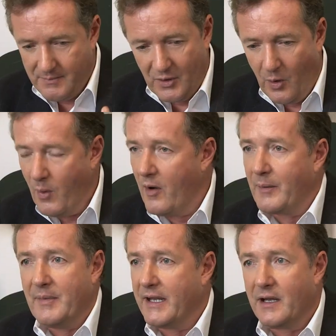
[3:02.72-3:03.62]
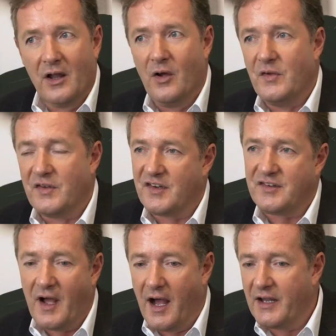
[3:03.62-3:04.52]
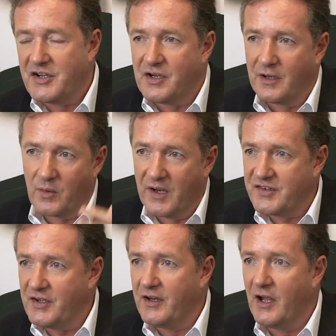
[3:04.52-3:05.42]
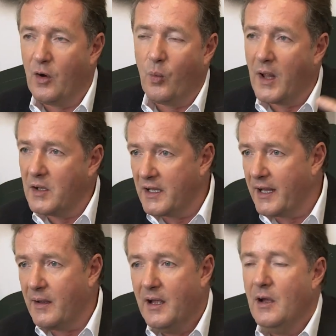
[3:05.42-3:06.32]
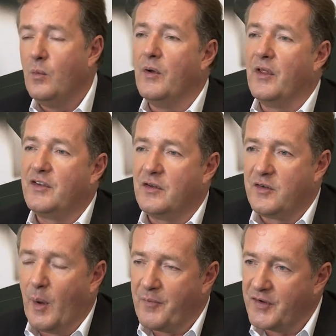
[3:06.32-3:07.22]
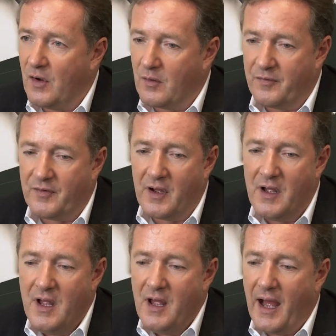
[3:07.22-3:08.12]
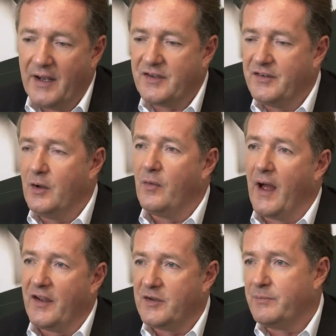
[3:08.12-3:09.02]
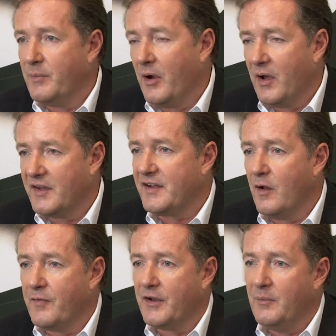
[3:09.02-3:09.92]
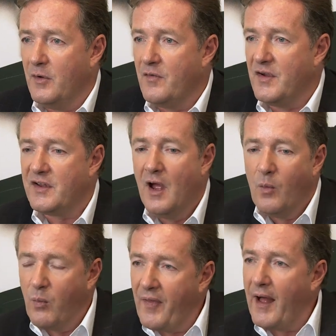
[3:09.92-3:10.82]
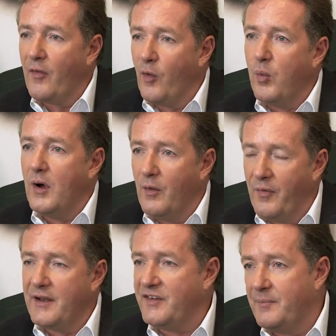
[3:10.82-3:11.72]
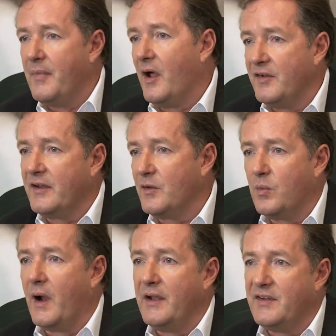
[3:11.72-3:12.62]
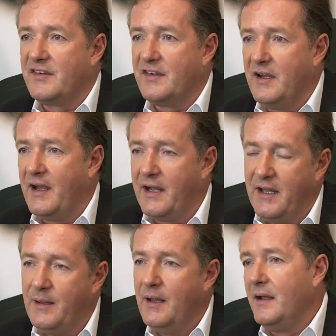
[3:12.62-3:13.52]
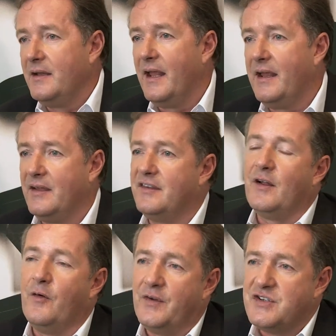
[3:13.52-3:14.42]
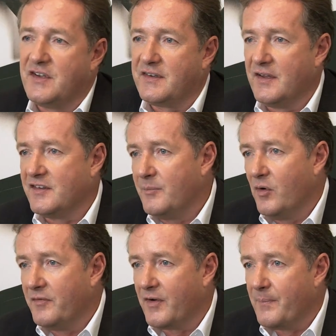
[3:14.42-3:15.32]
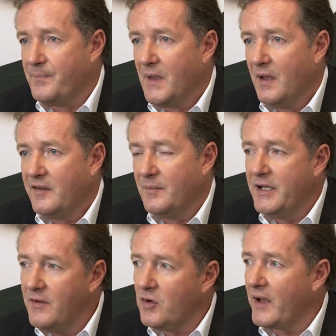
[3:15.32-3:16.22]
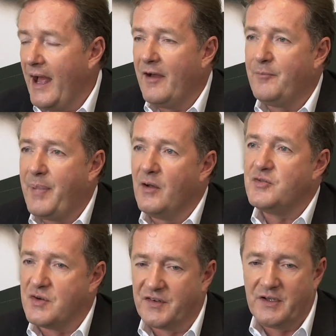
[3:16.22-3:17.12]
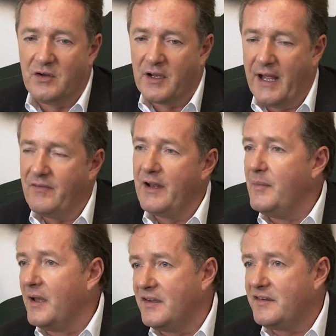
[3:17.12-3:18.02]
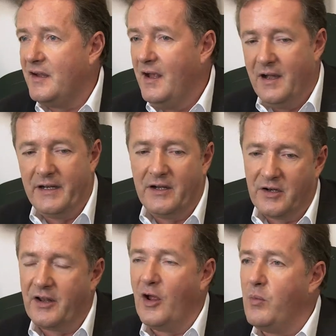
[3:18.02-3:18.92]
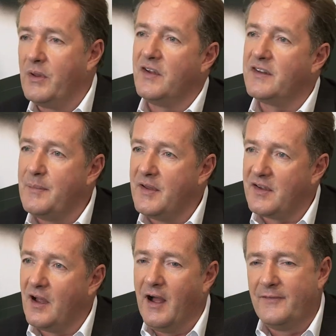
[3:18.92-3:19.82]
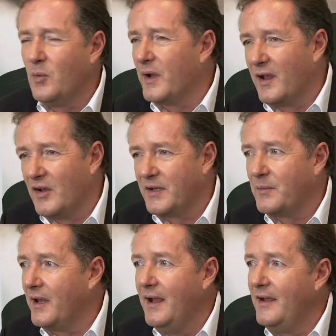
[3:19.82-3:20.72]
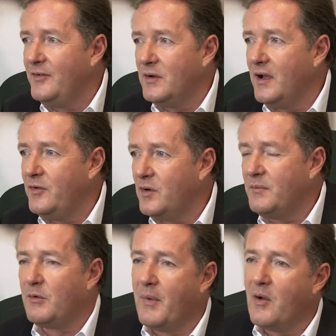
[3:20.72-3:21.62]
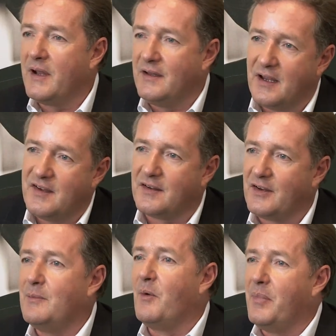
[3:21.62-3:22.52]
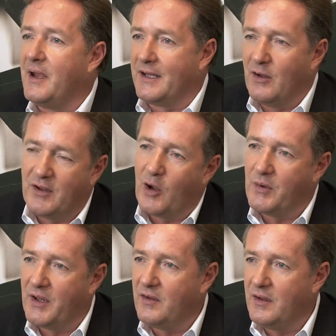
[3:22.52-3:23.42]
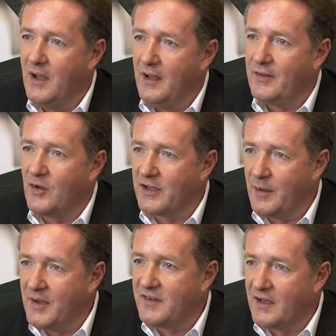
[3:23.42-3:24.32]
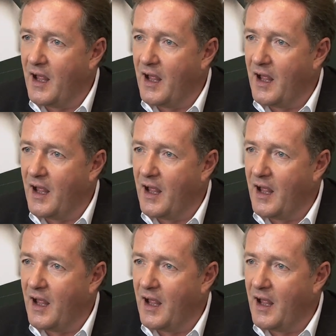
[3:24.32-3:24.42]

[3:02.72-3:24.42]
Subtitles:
not wearing many clothes, stylish in a great studio, well lit, with a top photographer, and to do that to promote herself and her movies without the world then demanding the right to see any naked selfie she sends her boyfriend. To me, you've got to have boundaries and you've got to have limits, and you've got to know where those limits are. Everyone knows, anyway. If you're a remotely decent human being, you know where those limits